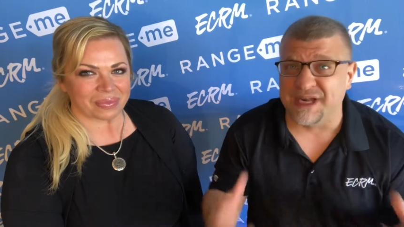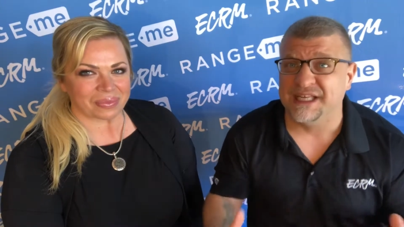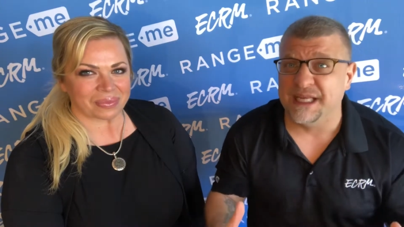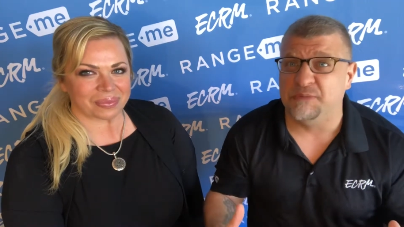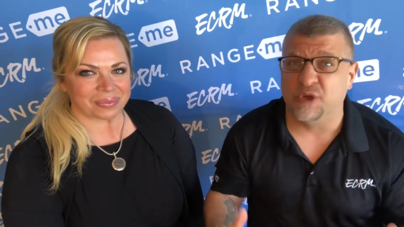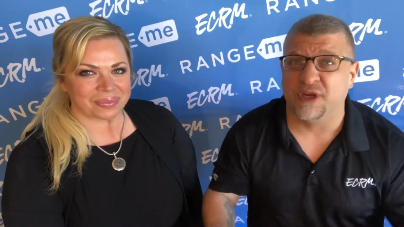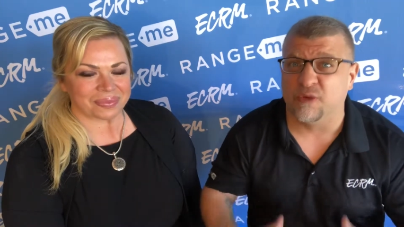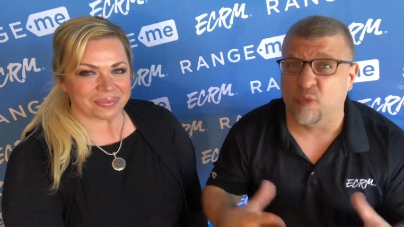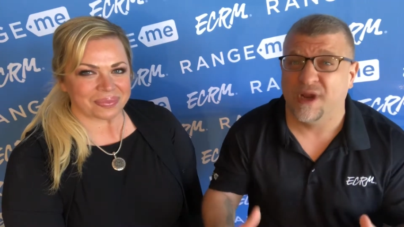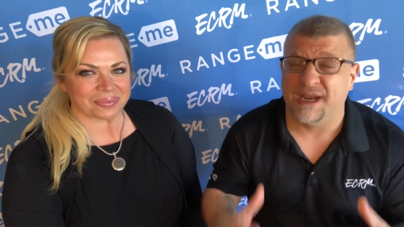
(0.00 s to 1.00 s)
Speaker 1: Indie Beauty
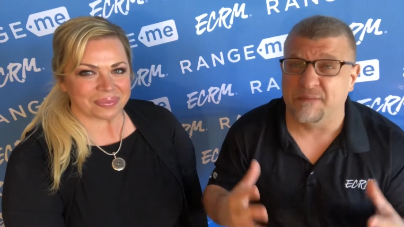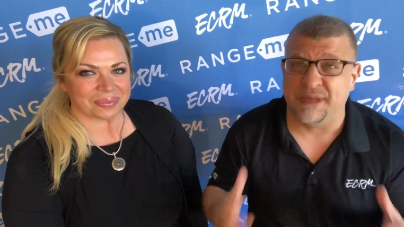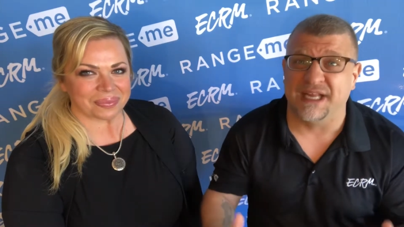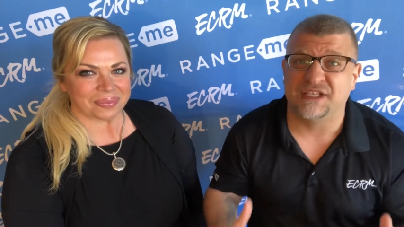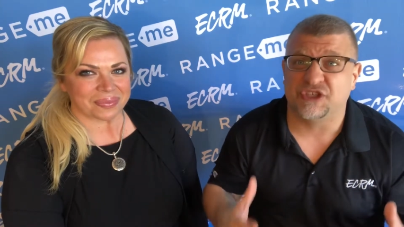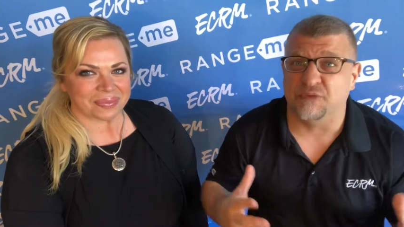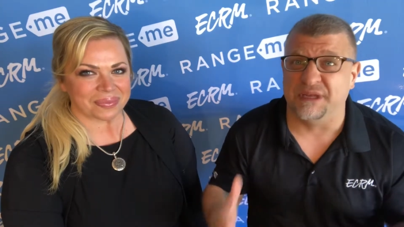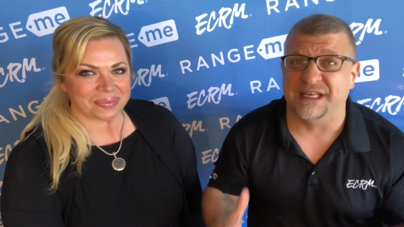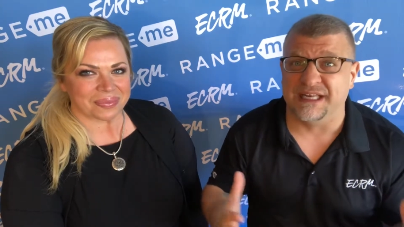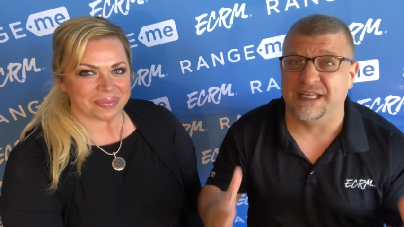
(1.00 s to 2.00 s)
and what it means to be
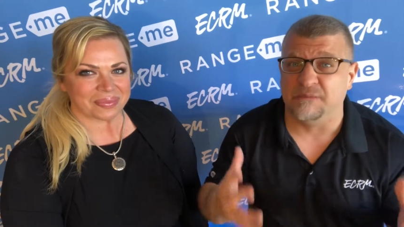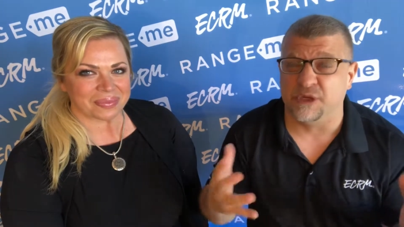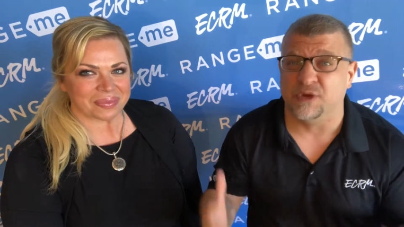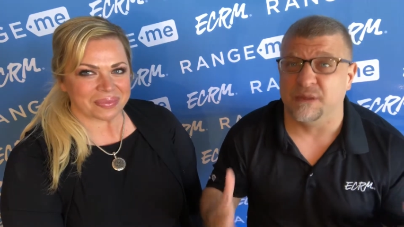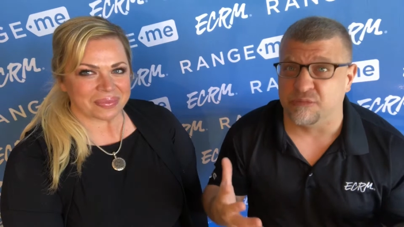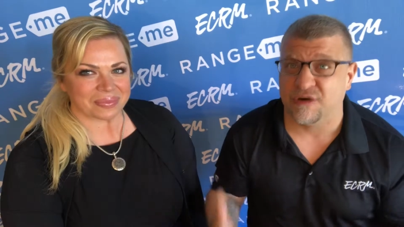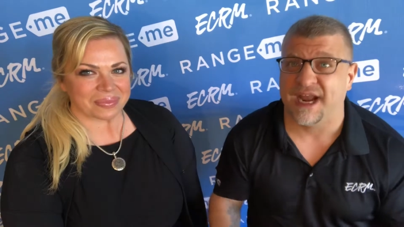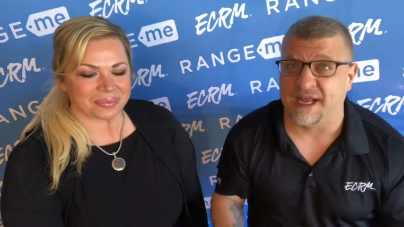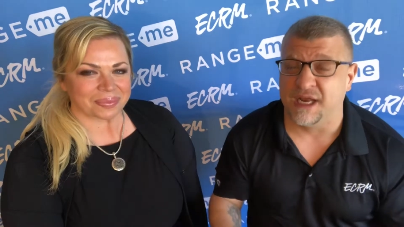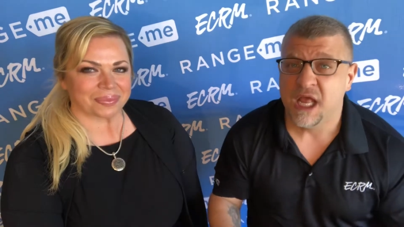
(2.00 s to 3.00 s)
an Indie Beauty
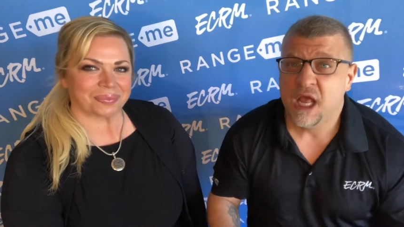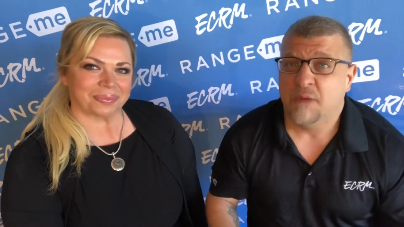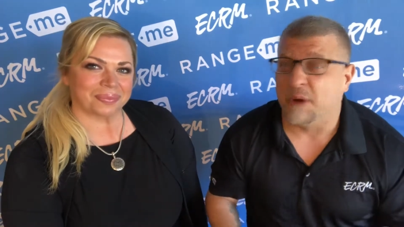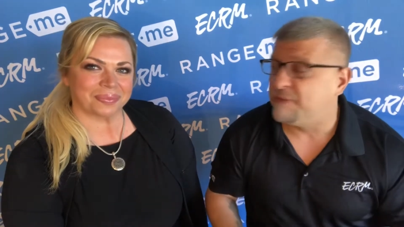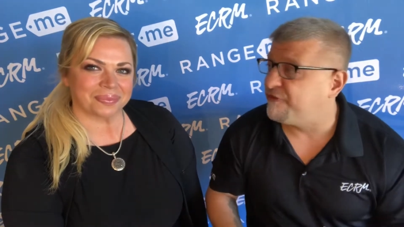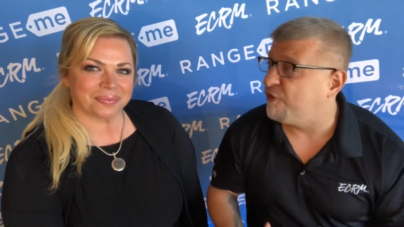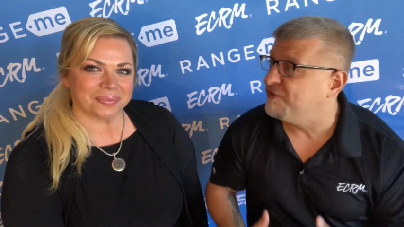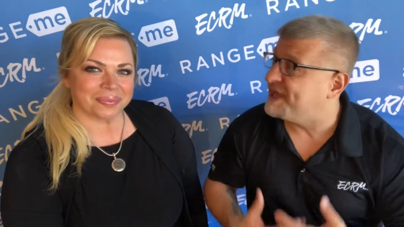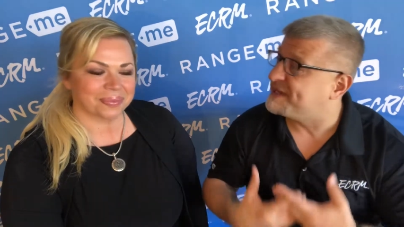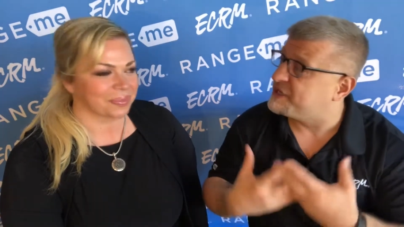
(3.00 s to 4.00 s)
brand. But before
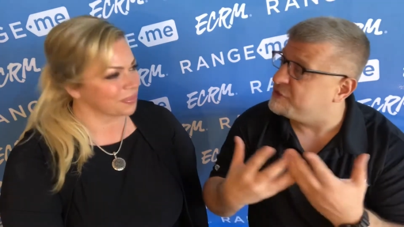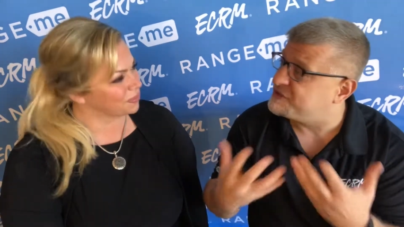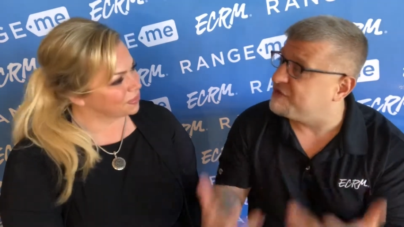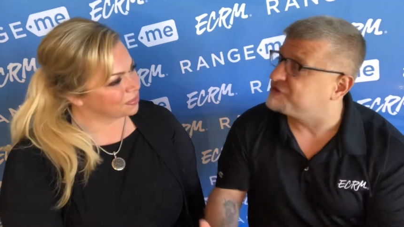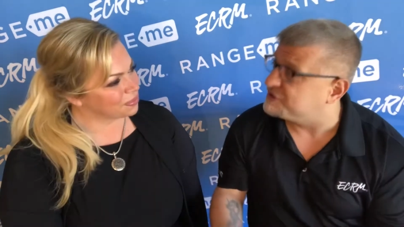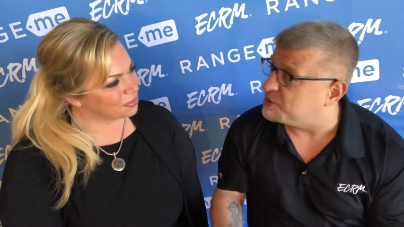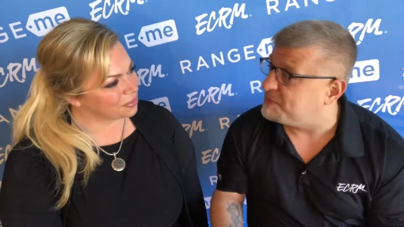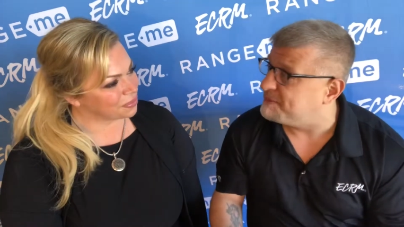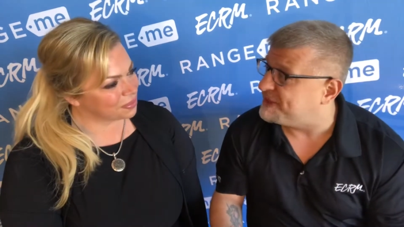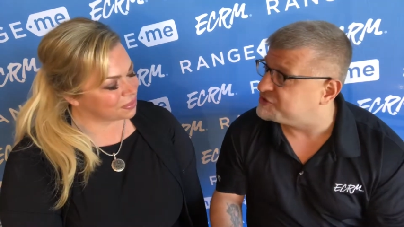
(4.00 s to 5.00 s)
that, can you tell us a little
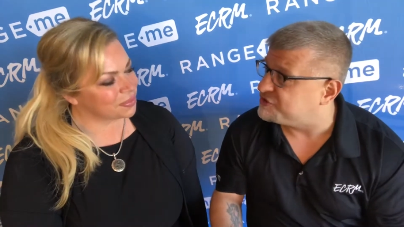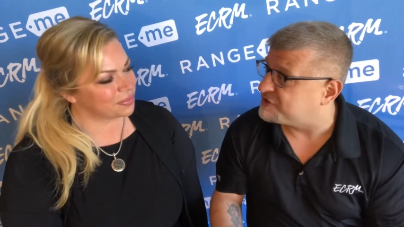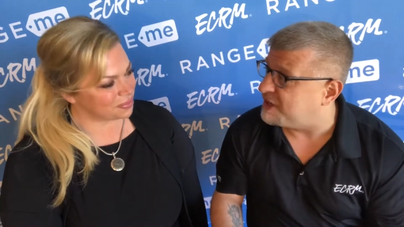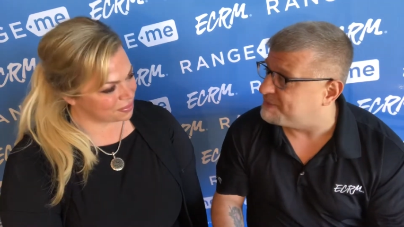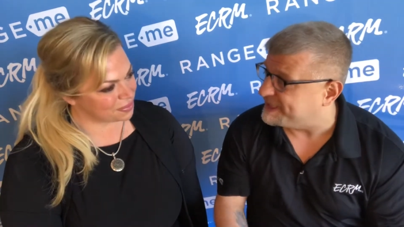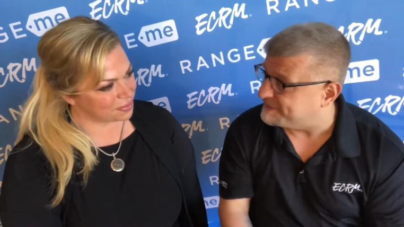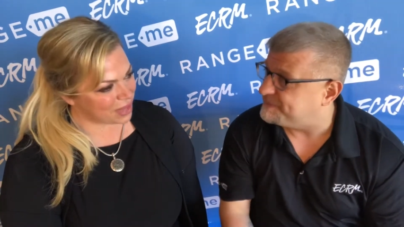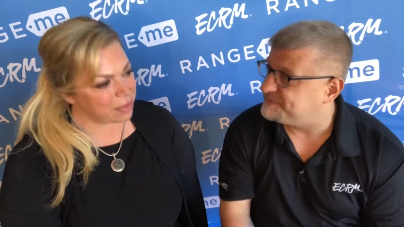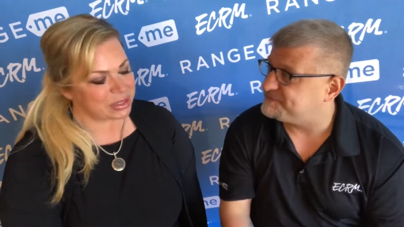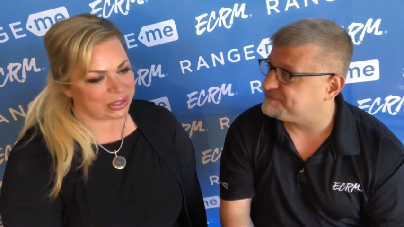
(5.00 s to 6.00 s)
bit about your company?
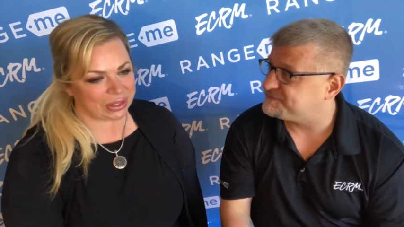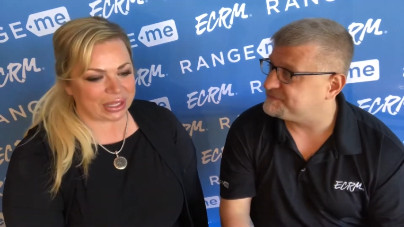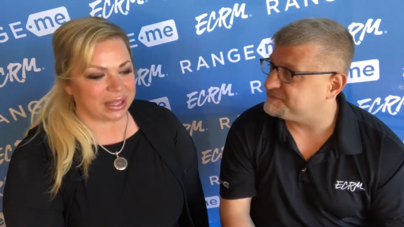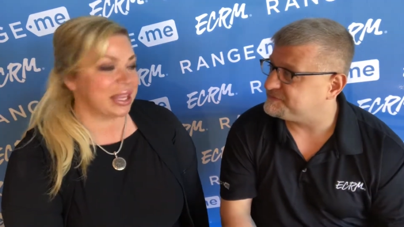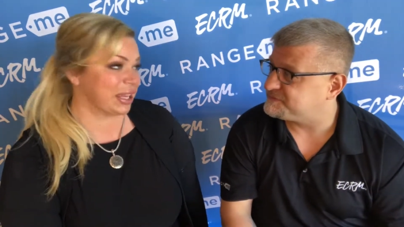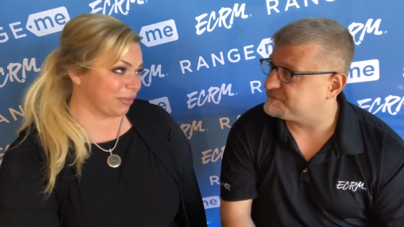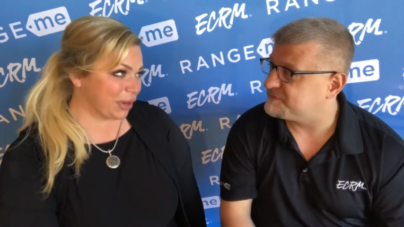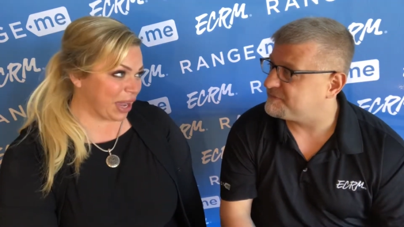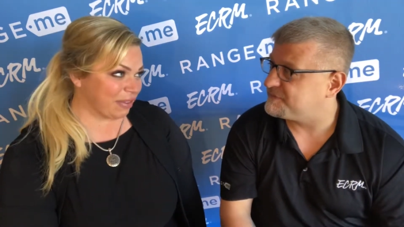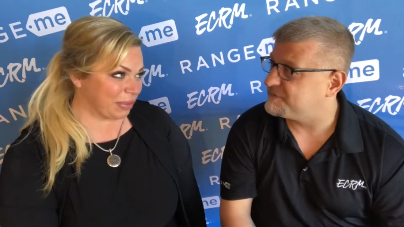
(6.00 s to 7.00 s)
Speaker 2: Absolutely. Thank you for
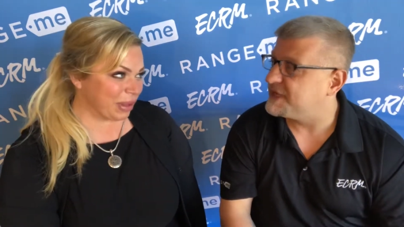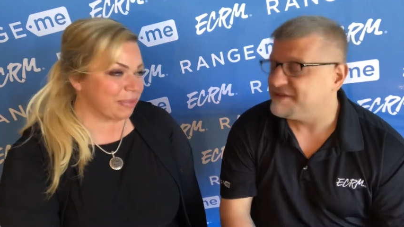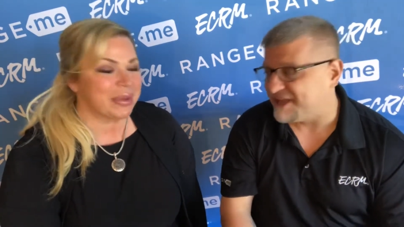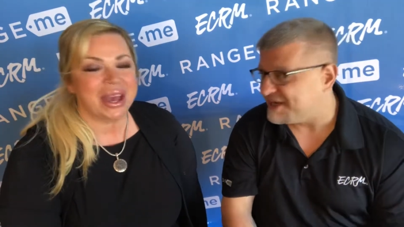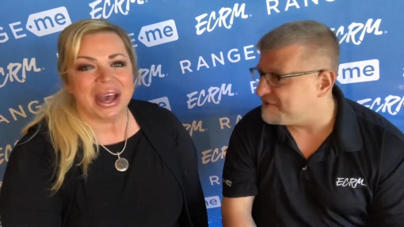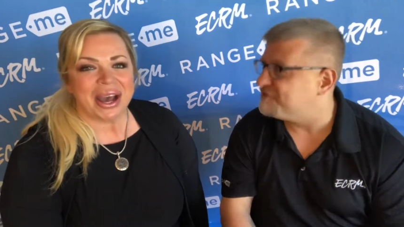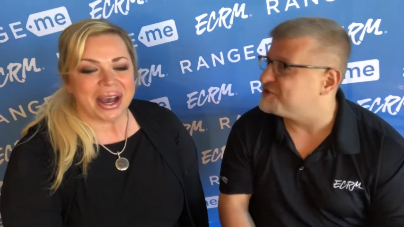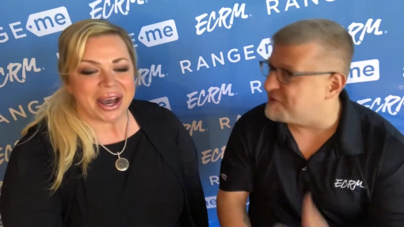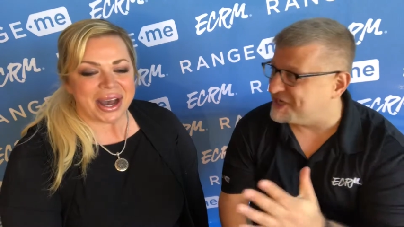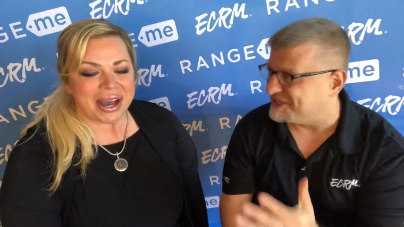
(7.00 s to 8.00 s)
having me. Thank
Speaker 1: you for
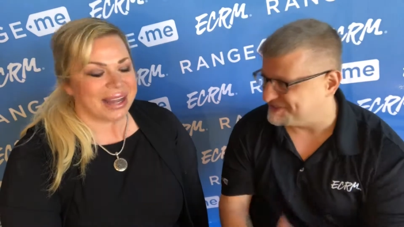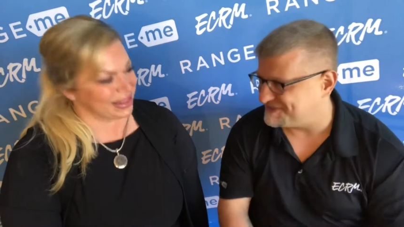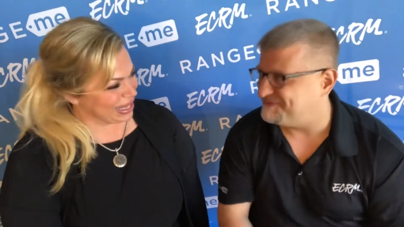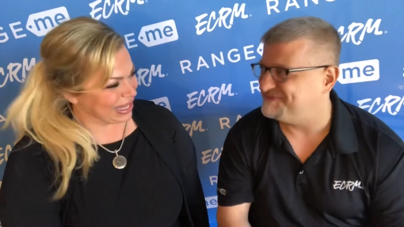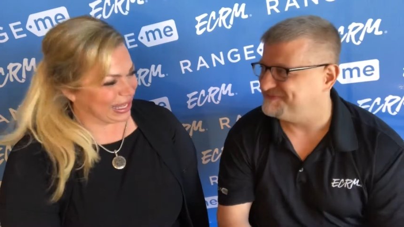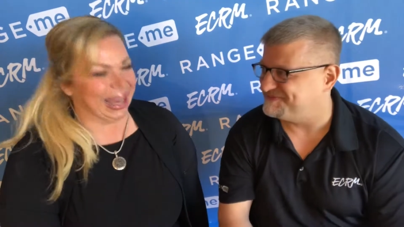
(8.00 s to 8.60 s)
joining us. Uh,
Speaker 2: thank you.